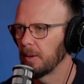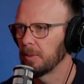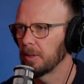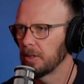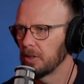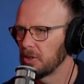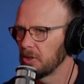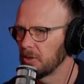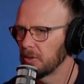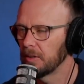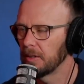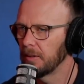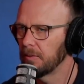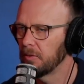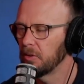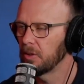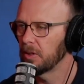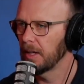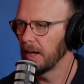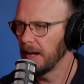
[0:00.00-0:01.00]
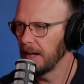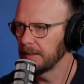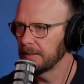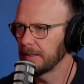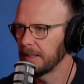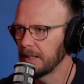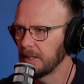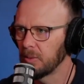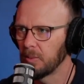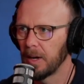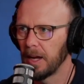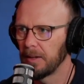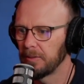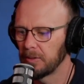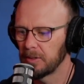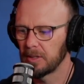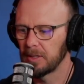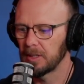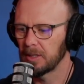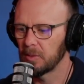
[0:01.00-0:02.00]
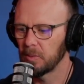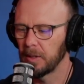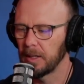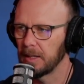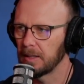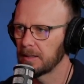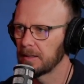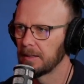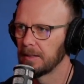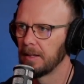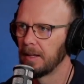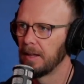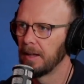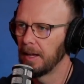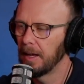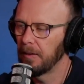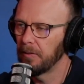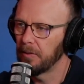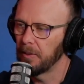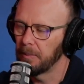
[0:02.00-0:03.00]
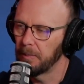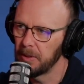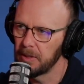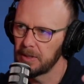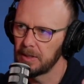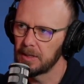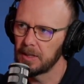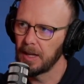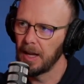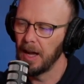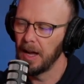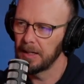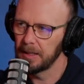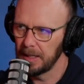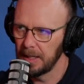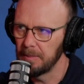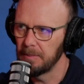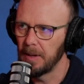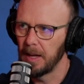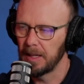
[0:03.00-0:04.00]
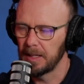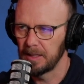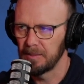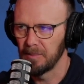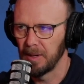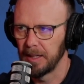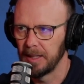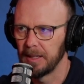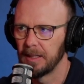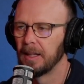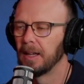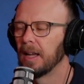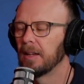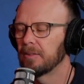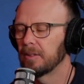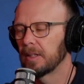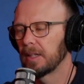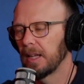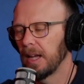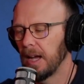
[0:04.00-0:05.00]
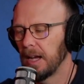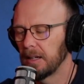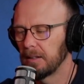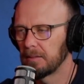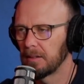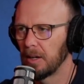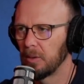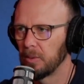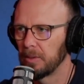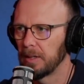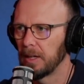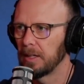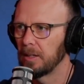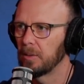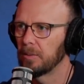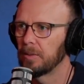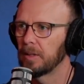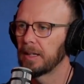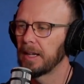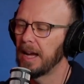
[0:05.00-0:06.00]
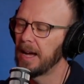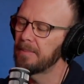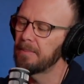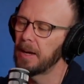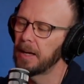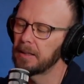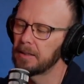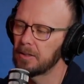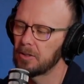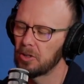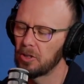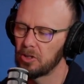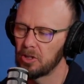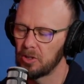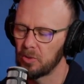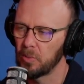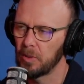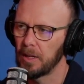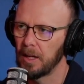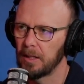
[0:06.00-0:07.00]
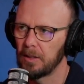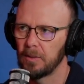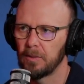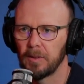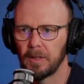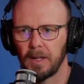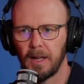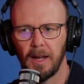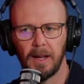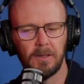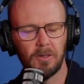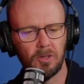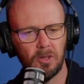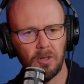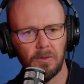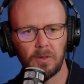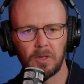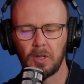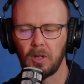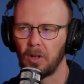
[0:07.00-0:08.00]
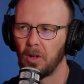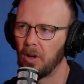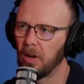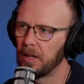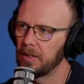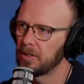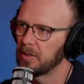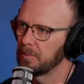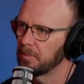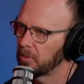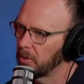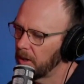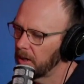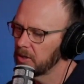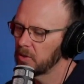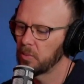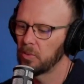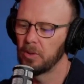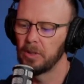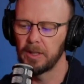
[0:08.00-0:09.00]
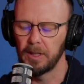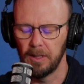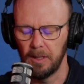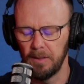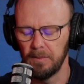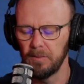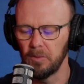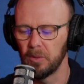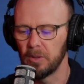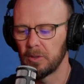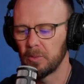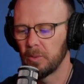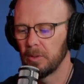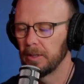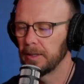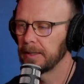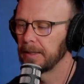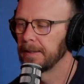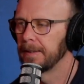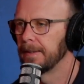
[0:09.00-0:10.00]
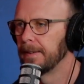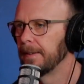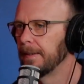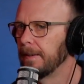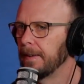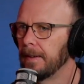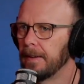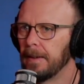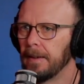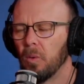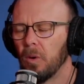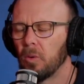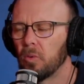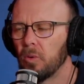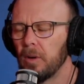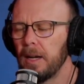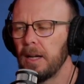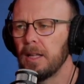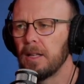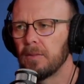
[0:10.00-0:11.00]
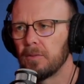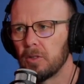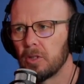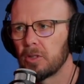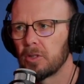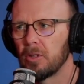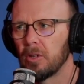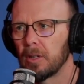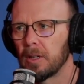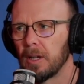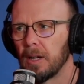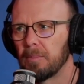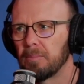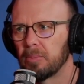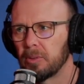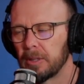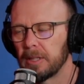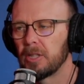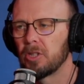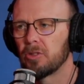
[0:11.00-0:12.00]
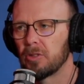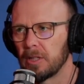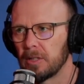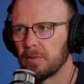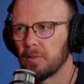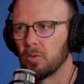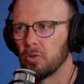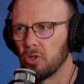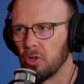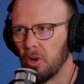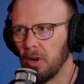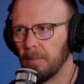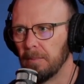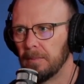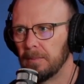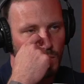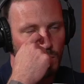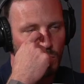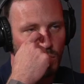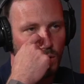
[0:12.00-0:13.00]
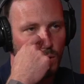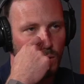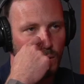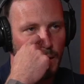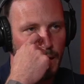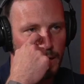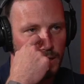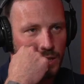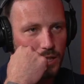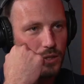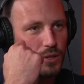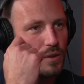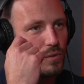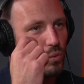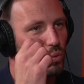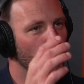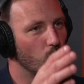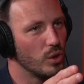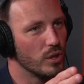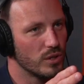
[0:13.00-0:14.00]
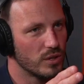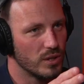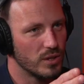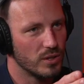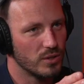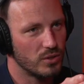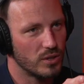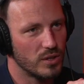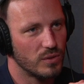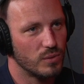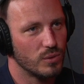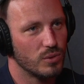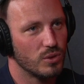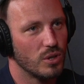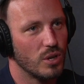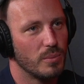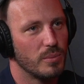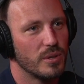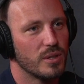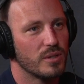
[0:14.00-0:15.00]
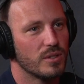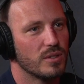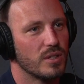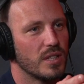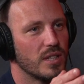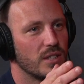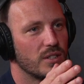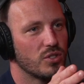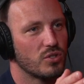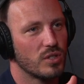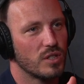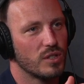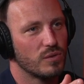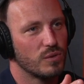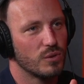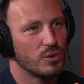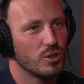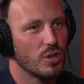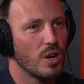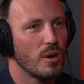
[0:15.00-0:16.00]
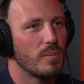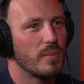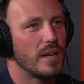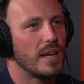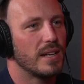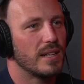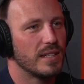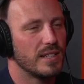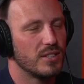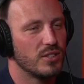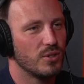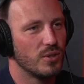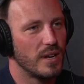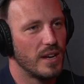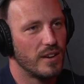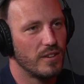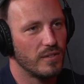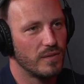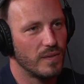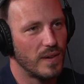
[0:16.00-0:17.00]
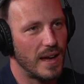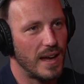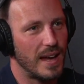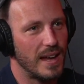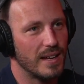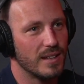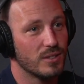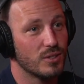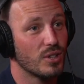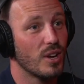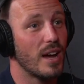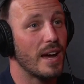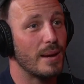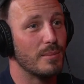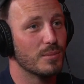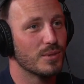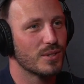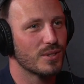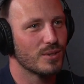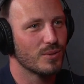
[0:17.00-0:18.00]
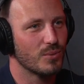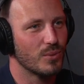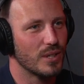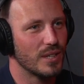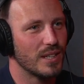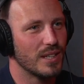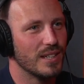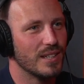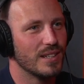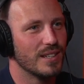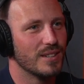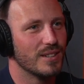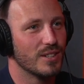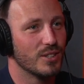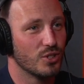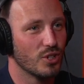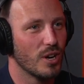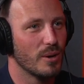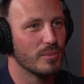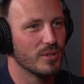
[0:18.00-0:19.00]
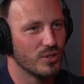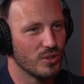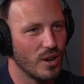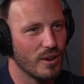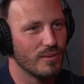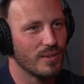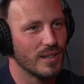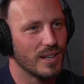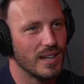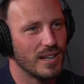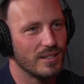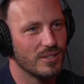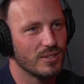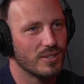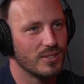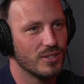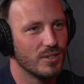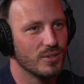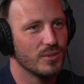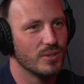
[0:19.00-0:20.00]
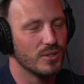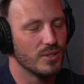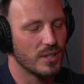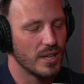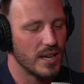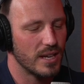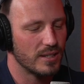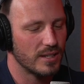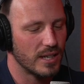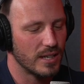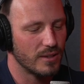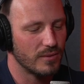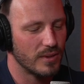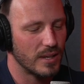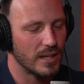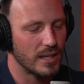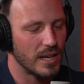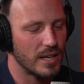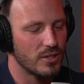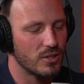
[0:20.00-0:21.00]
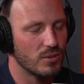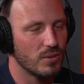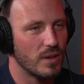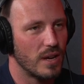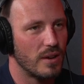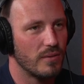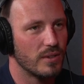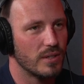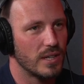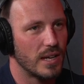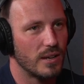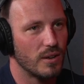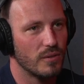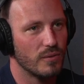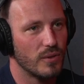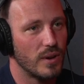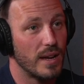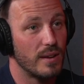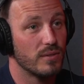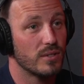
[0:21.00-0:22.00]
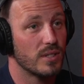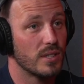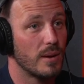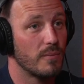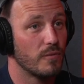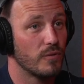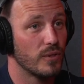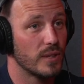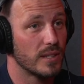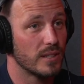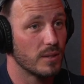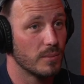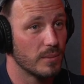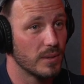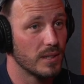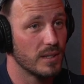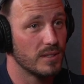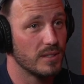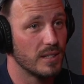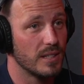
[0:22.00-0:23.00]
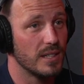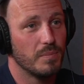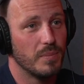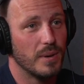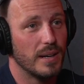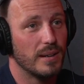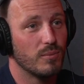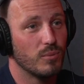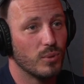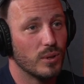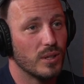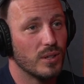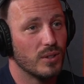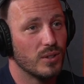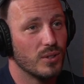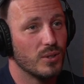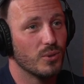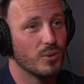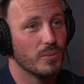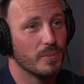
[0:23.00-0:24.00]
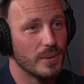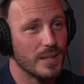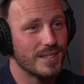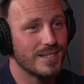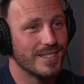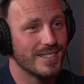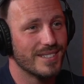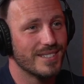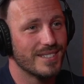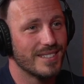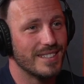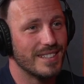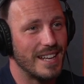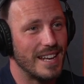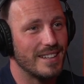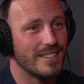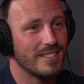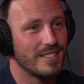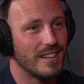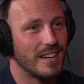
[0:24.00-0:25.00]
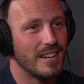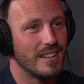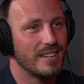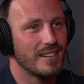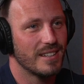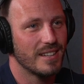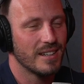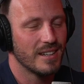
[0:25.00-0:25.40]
because if you can't get away for 6 weeks, if the business can't keep making money, if it can't grow without you, if it can't make decisions without you, if it can't service clients and price work, invoice work, well, really, you've just got a pretty stressful job. Well, actually, you have worse than a stressful job, because in a stressful job, at least you have times when the job is not reliant on you and you can take a vacation or have a day off or have some flexibility. But with your business in that state,